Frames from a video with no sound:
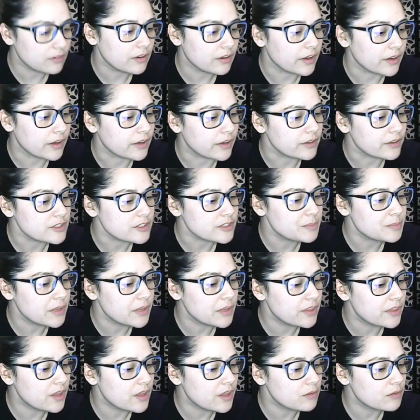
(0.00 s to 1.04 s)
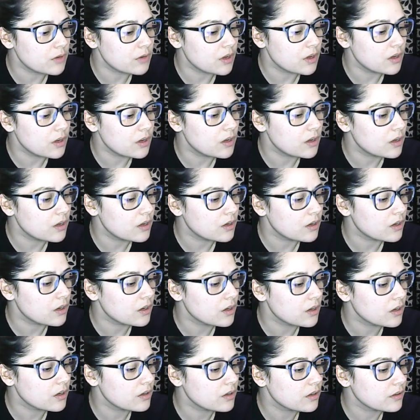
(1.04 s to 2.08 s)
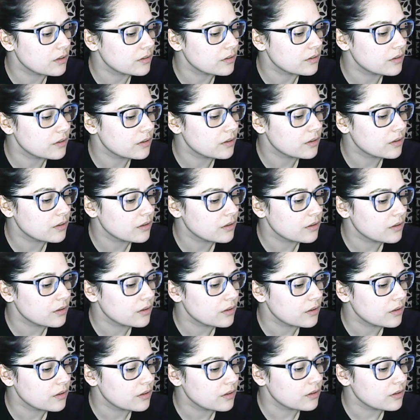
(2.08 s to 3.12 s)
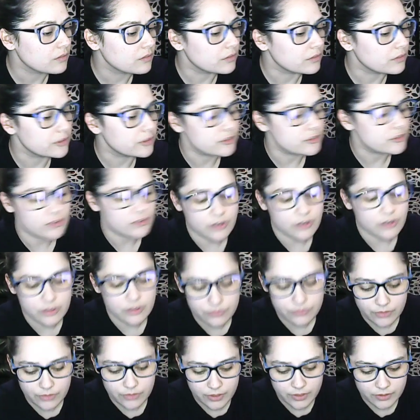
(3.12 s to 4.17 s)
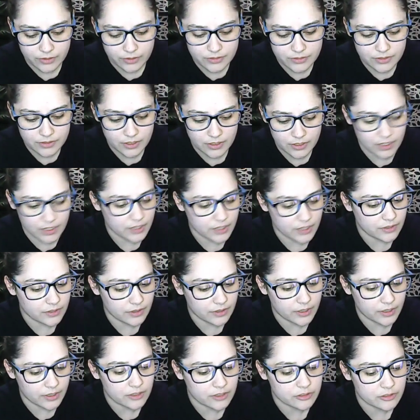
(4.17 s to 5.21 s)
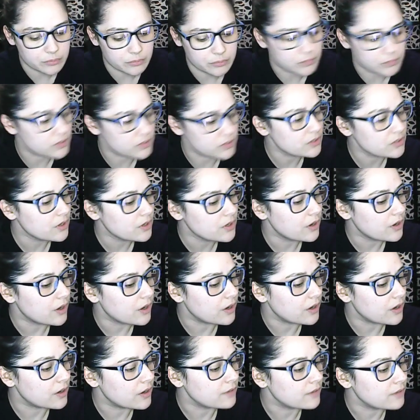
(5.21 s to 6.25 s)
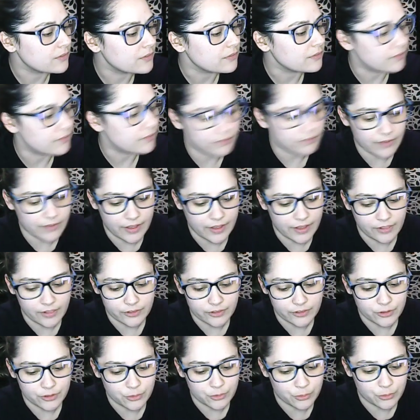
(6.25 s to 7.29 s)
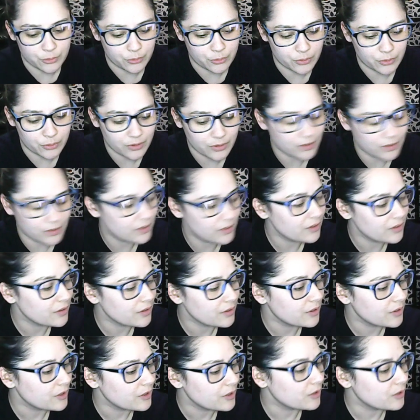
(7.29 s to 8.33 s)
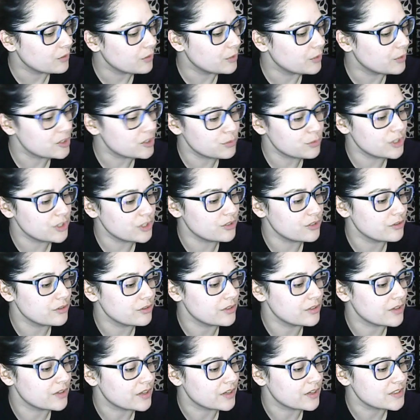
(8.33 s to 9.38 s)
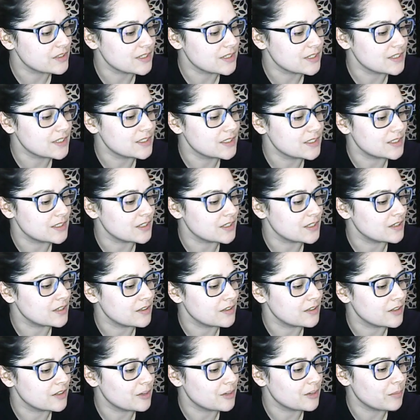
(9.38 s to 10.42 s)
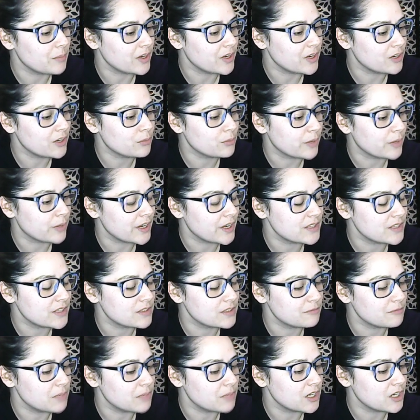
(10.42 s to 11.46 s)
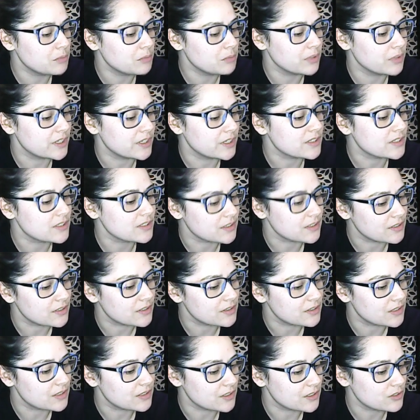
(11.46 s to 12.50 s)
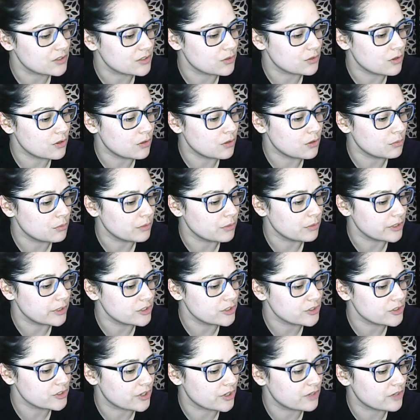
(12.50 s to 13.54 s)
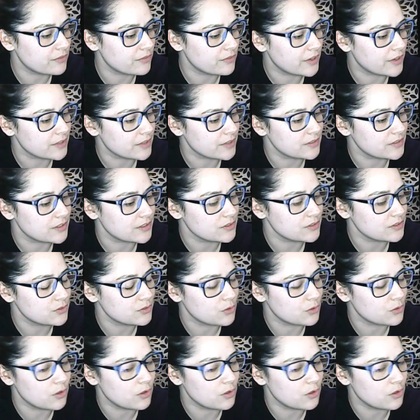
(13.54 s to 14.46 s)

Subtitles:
And I spelled that wrong. Religious artifacts and items of value, which we knew the Nazis did in their many raids of many places. They stole religious artifacts, they stole